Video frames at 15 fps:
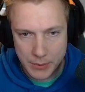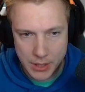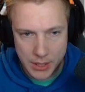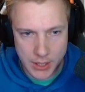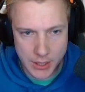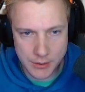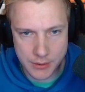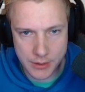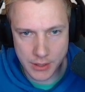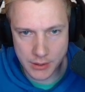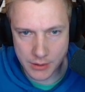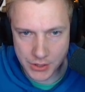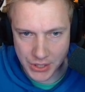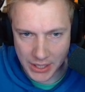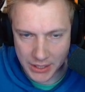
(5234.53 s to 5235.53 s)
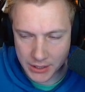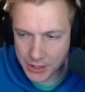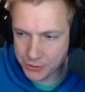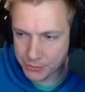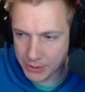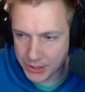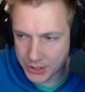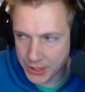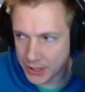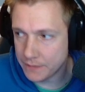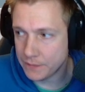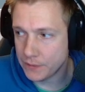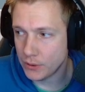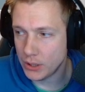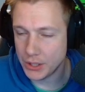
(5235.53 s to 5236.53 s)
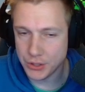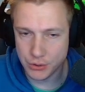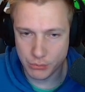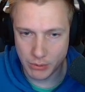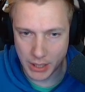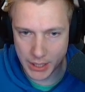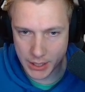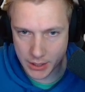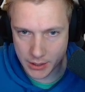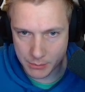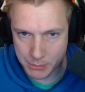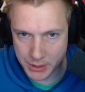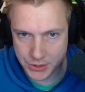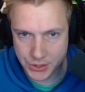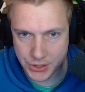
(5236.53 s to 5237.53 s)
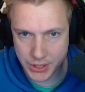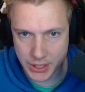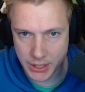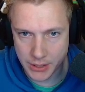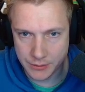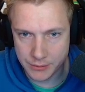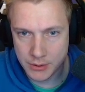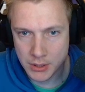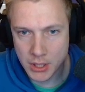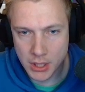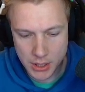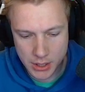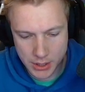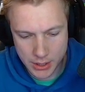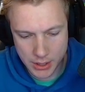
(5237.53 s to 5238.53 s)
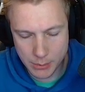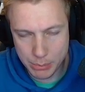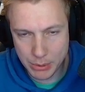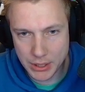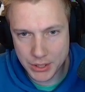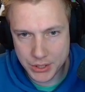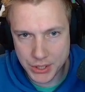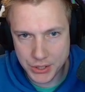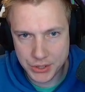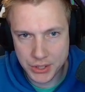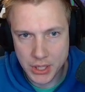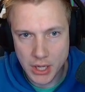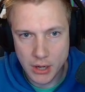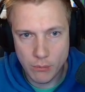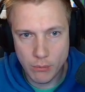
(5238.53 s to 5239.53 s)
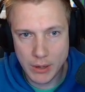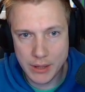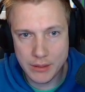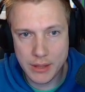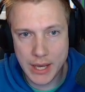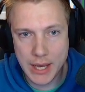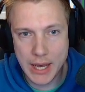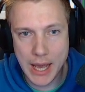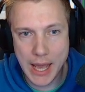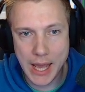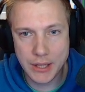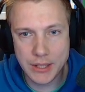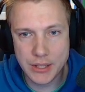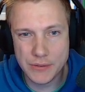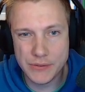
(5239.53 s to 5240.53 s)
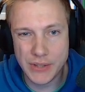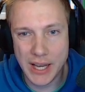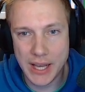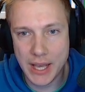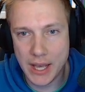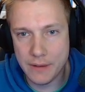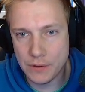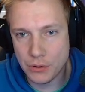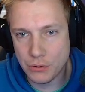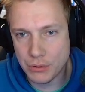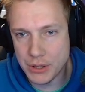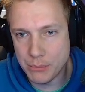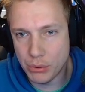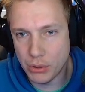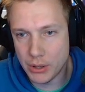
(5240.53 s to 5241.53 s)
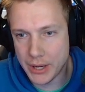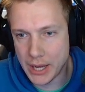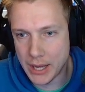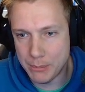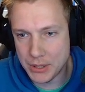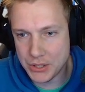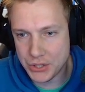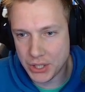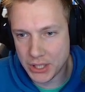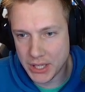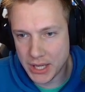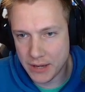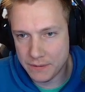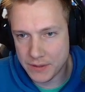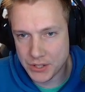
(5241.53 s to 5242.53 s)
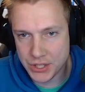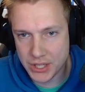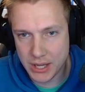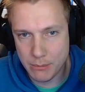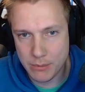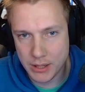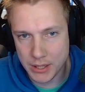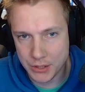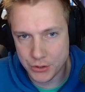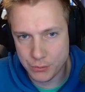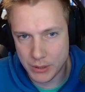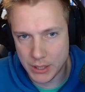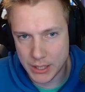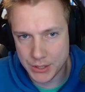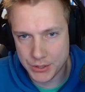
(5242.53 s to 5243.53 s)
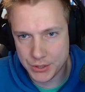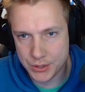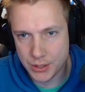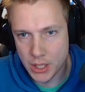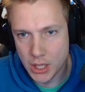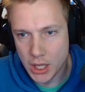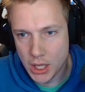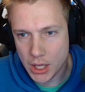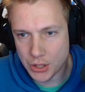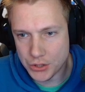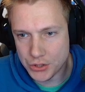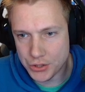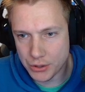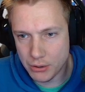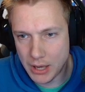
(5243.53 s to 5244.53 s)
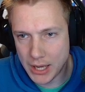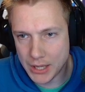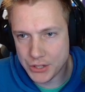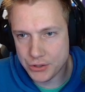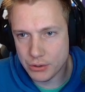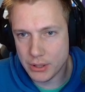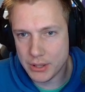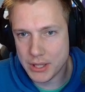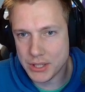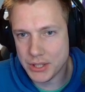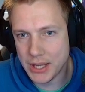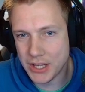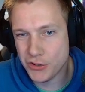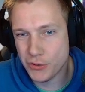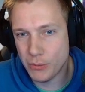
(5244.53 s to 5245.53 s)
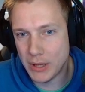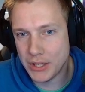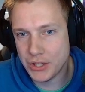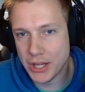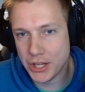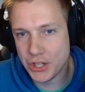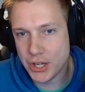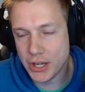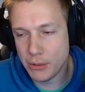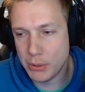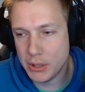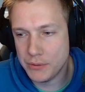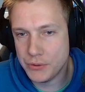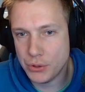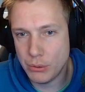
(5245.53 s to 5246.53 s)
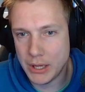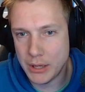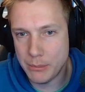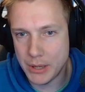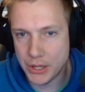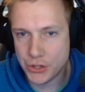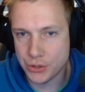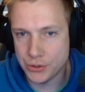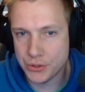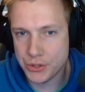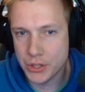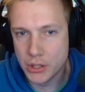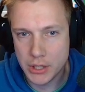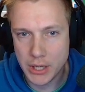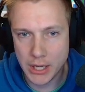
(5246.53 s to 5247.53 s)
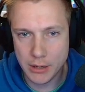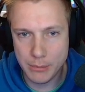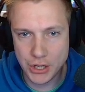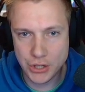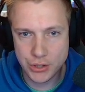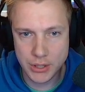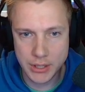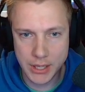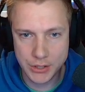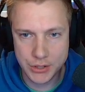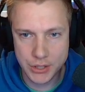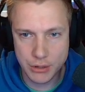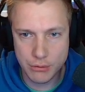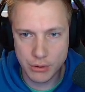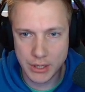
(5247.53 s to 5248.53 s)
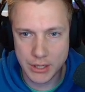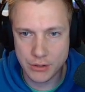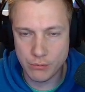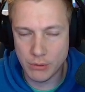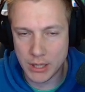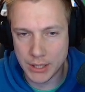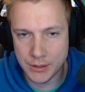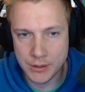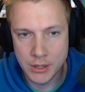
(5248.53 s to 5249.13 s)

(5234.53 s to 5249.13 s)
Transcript: in this atlas right here for UI elements in abilities, when they are active, I have a green border. I basically have the same thing twice. And so I store this as one texture with 2 animations. Animation index 0 and 1.